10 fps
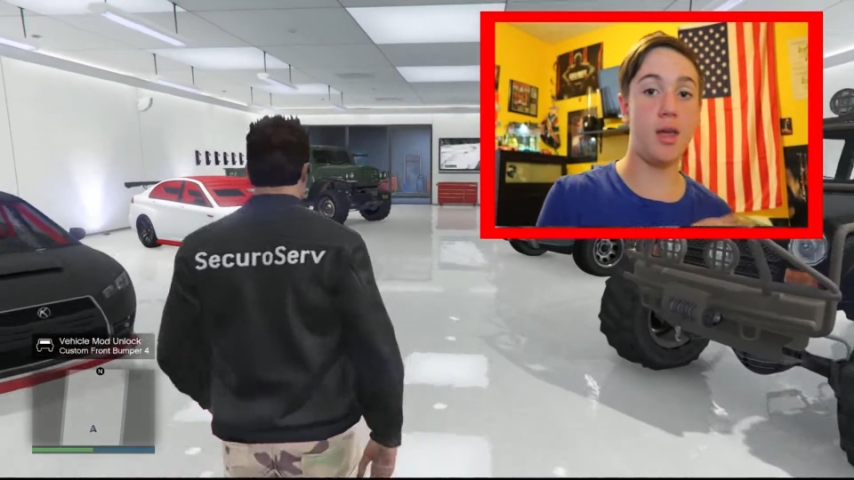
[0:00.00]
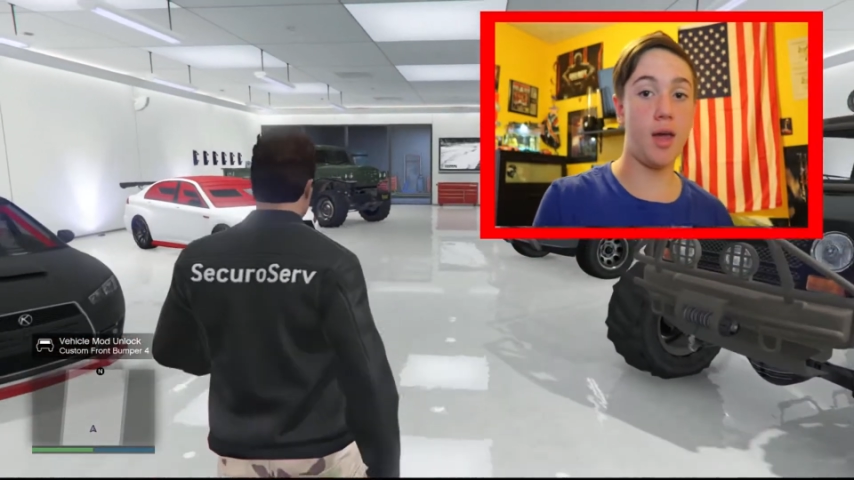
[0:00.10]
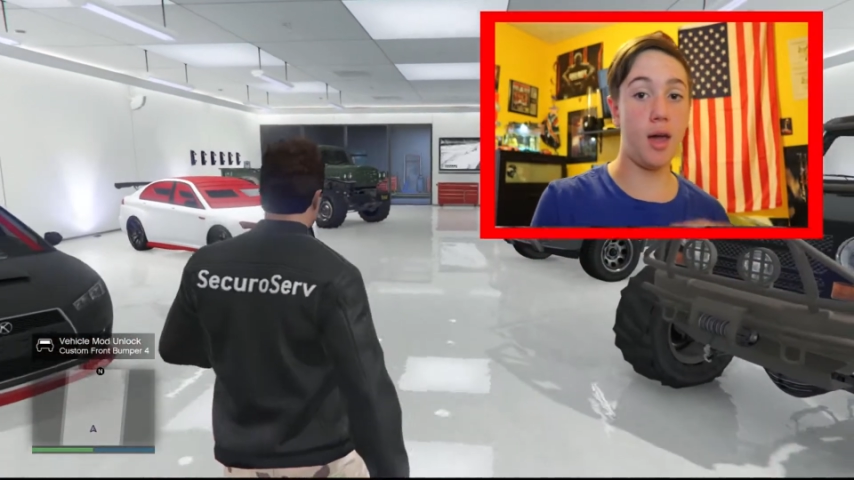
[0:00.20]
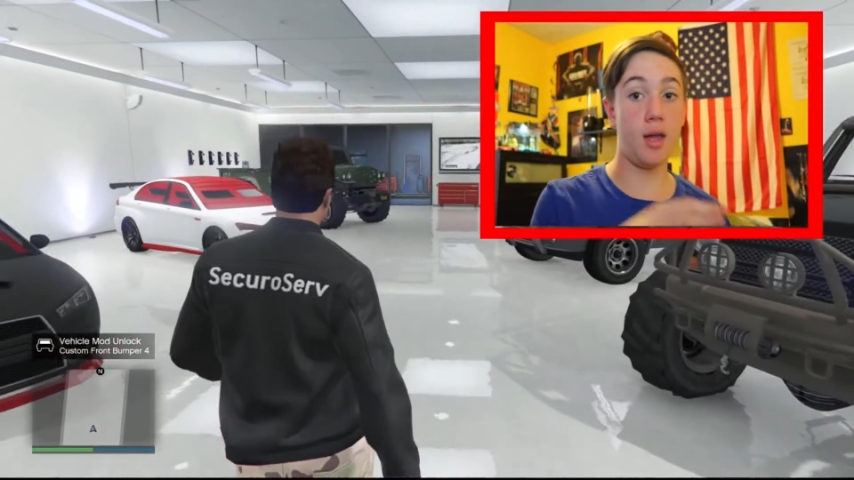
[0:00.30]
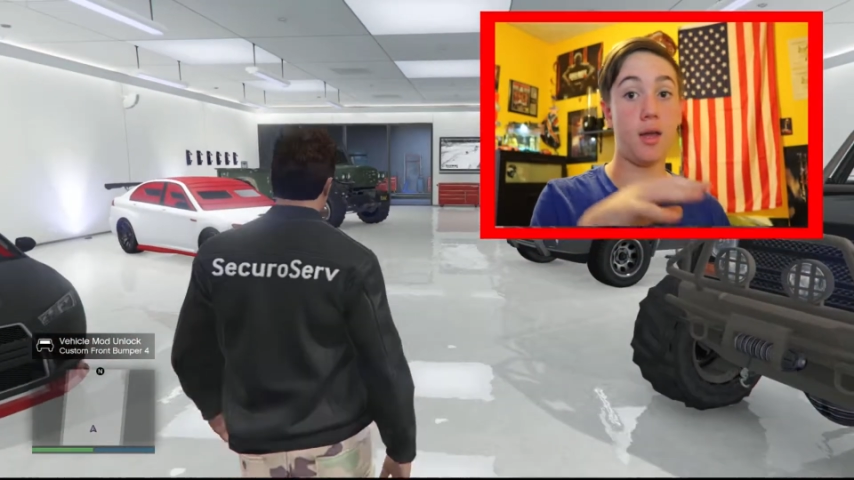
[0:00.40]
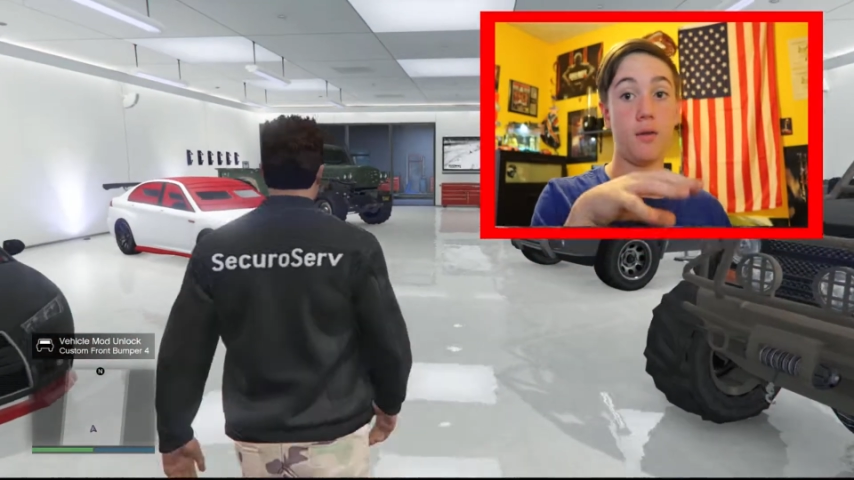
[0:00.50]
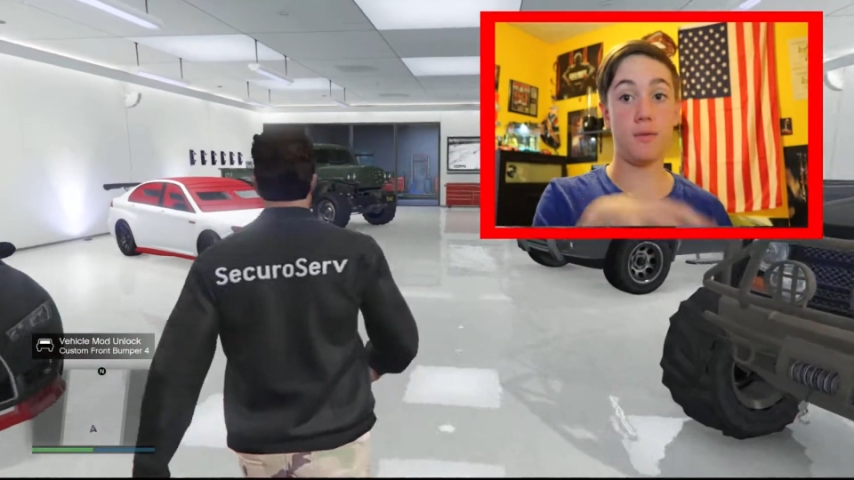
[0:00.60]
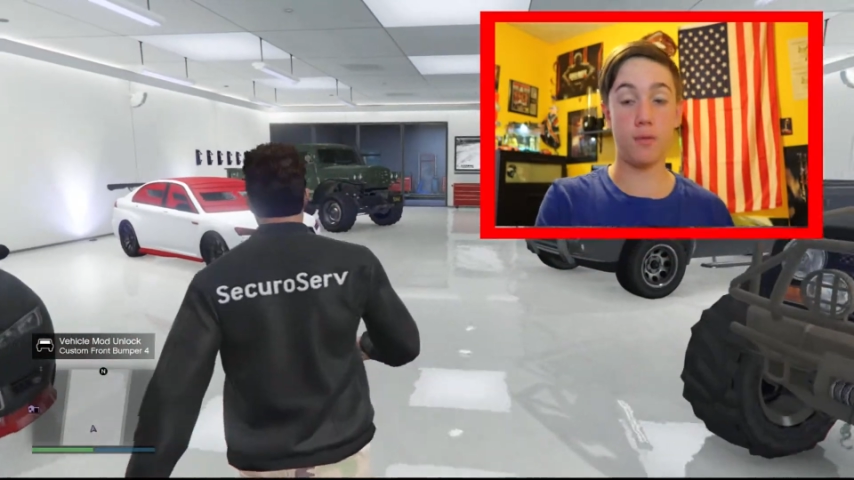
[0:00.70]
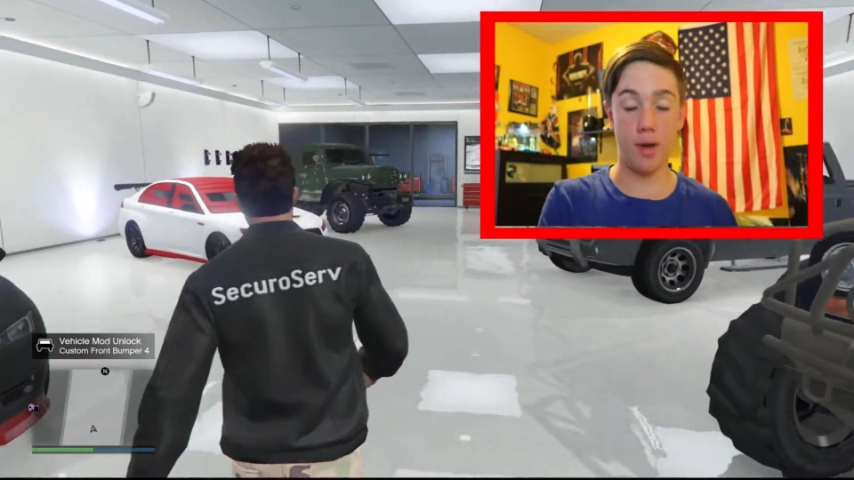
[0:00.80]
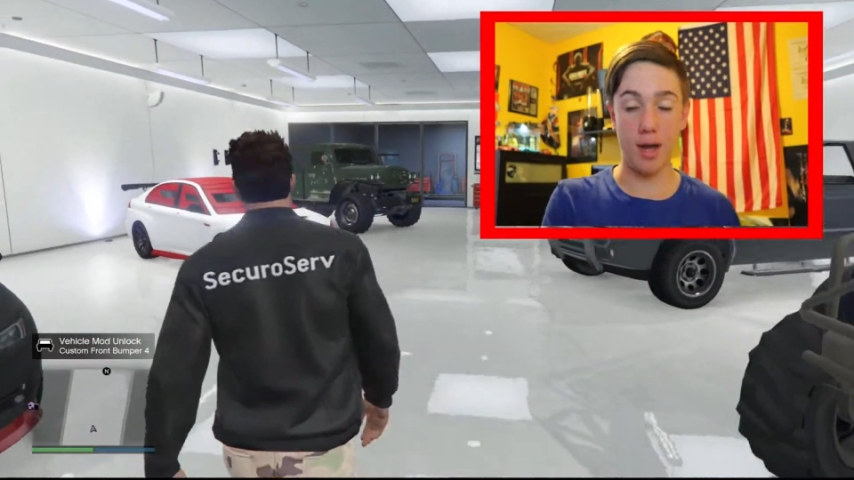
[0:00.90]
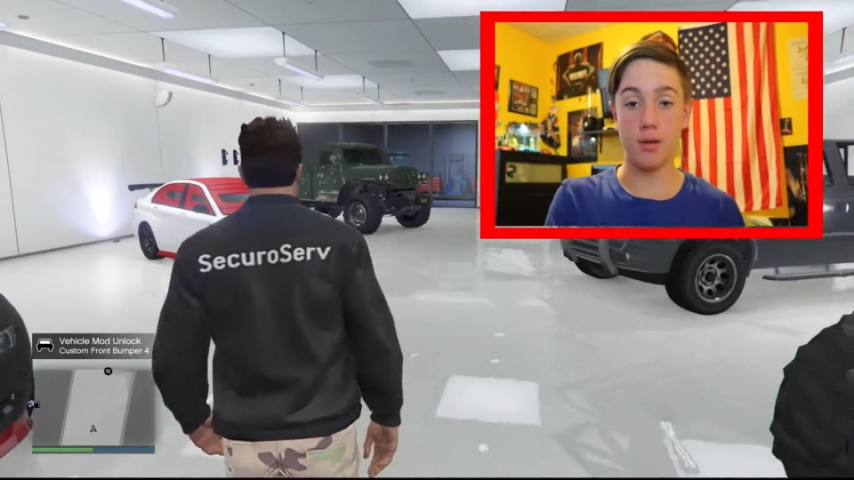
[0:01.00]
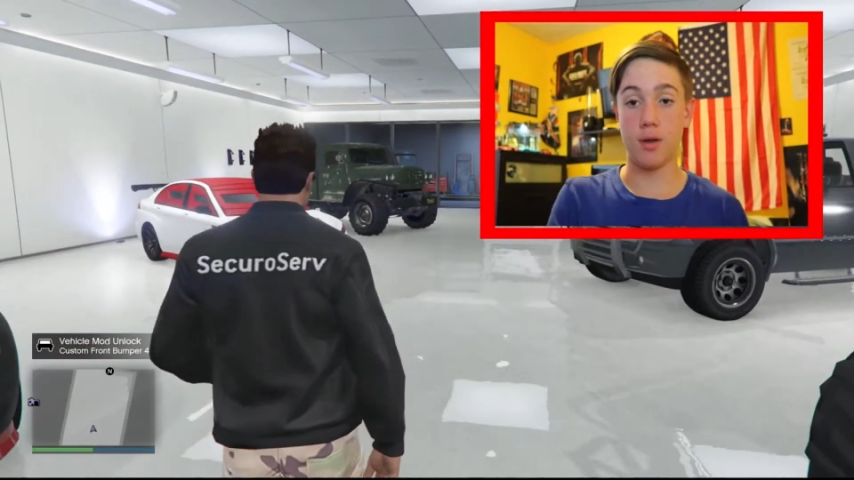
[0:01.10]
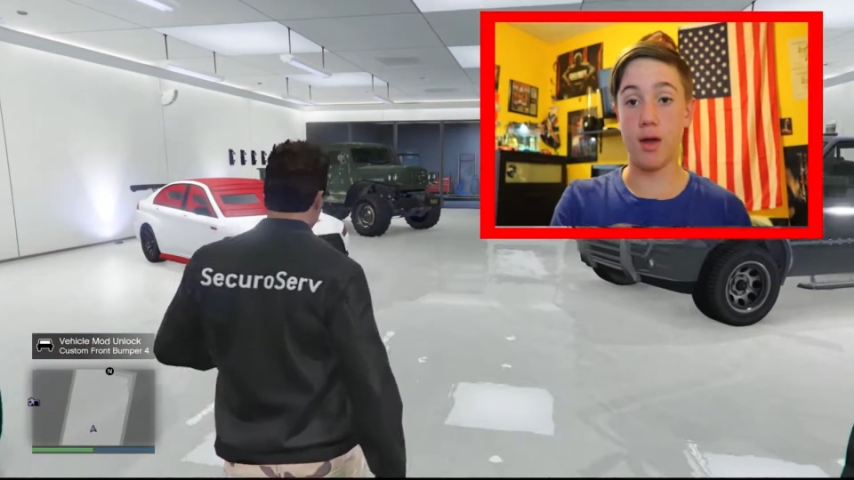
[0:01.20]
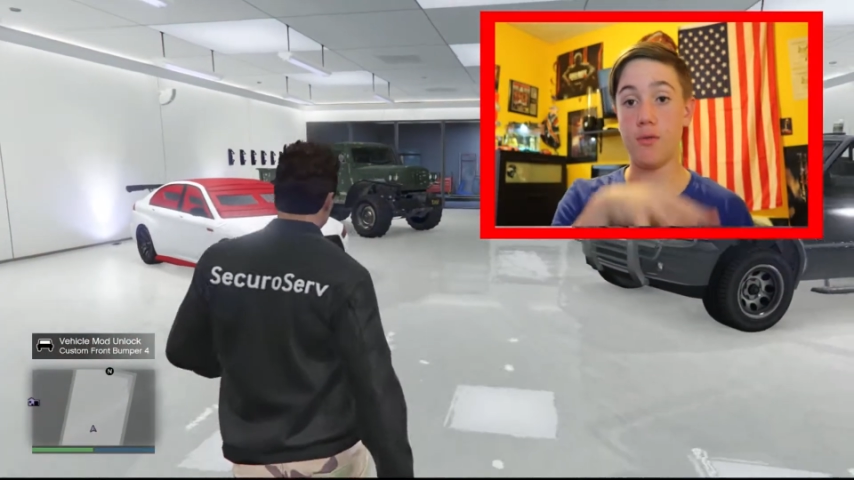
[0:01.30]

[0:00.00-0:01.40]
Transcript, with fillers: I got... I